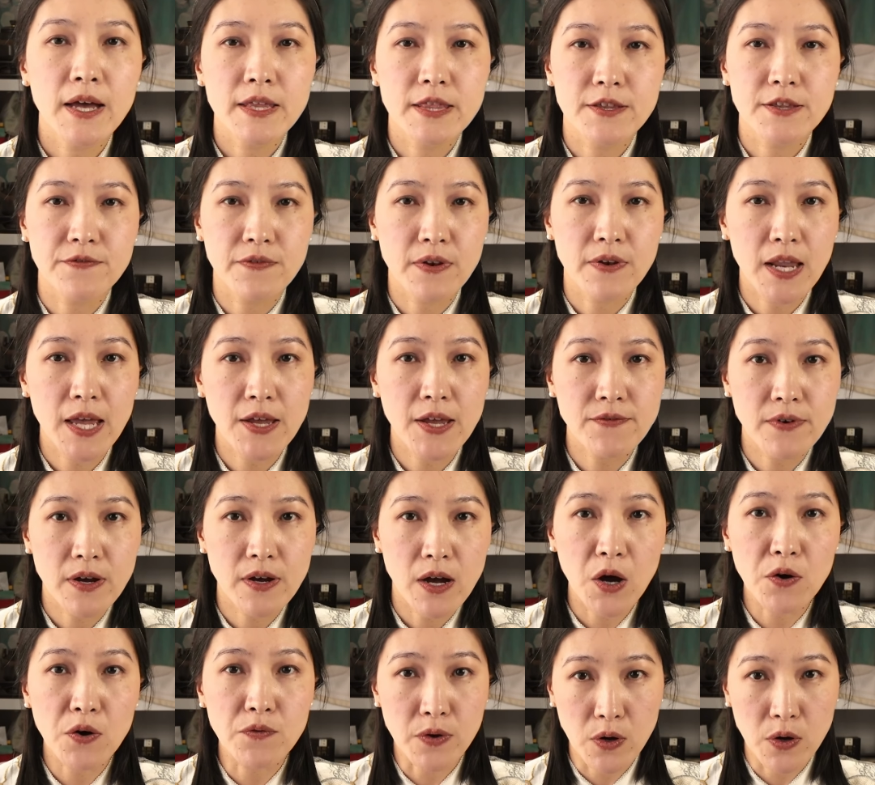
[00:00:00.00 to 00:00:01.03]
The flavor
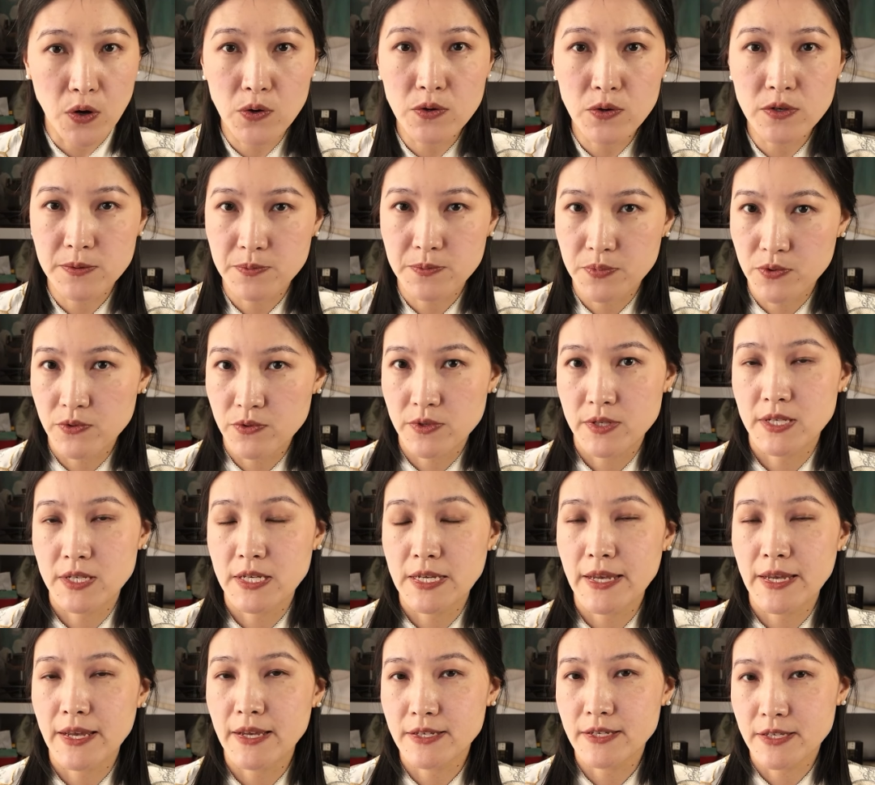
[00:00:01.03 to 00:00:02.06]
of cold brewed
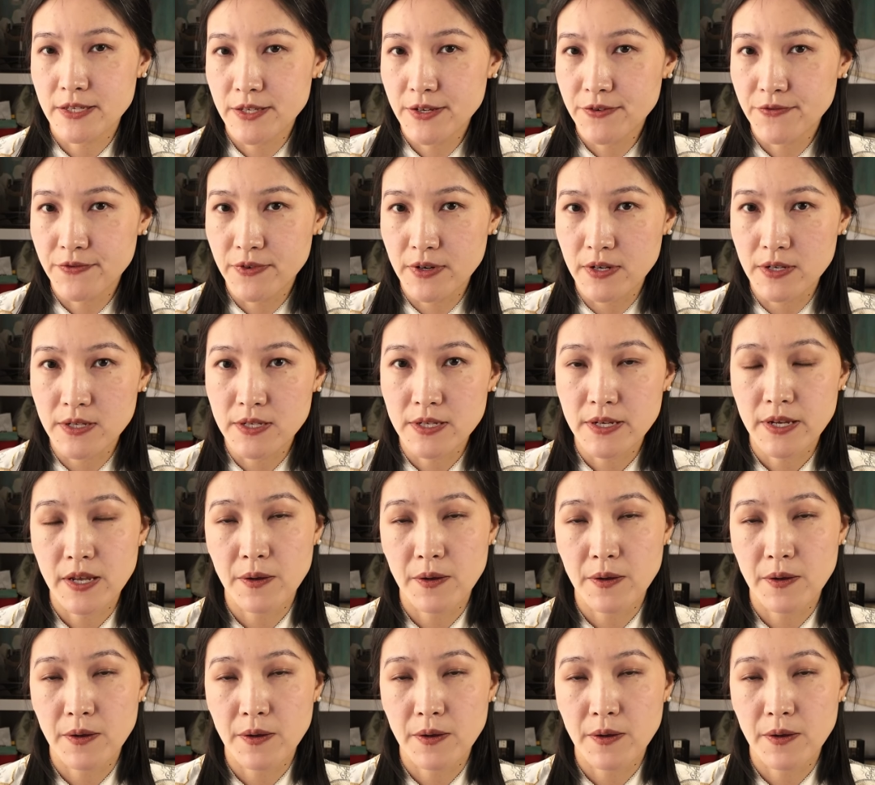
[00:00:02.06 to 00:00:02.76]
tea is different